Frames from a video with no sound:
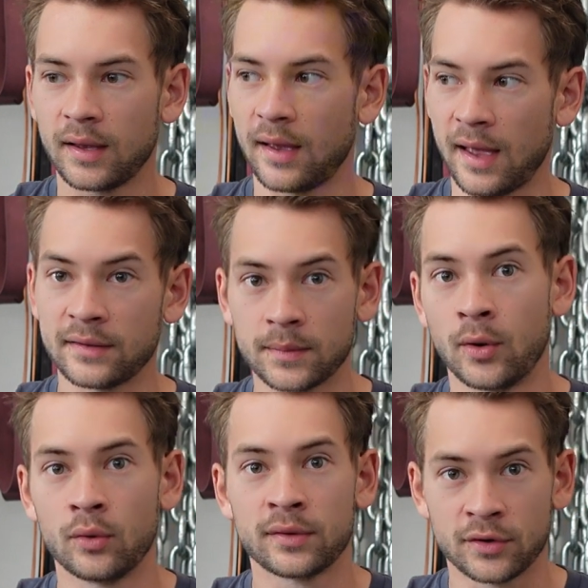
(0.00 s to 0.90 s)
end up
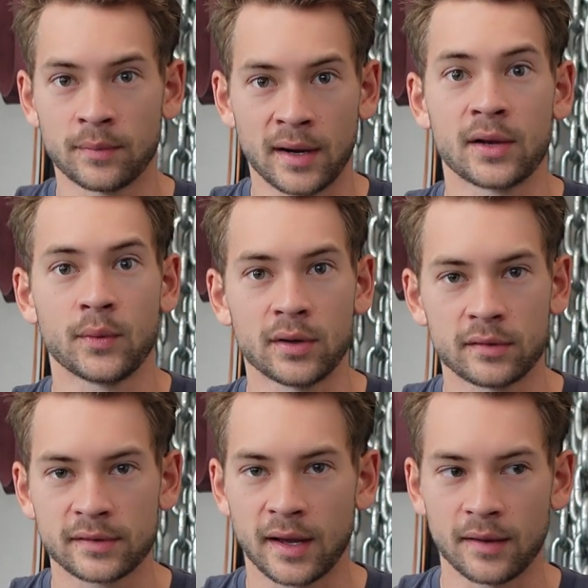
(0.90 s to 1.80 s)
holding your body weight
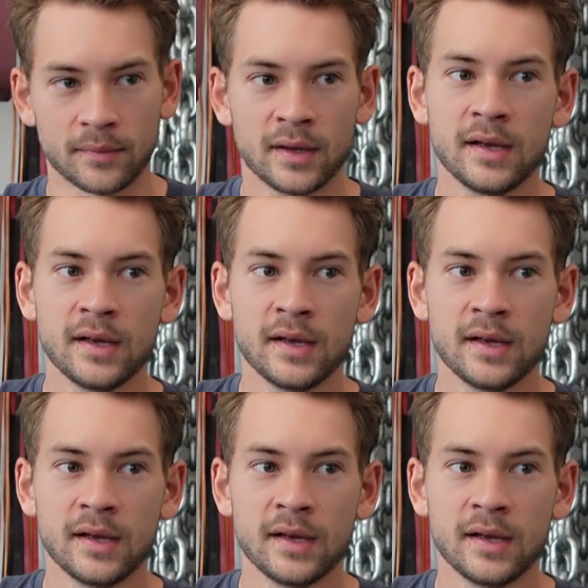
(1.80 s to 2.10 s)
all the time.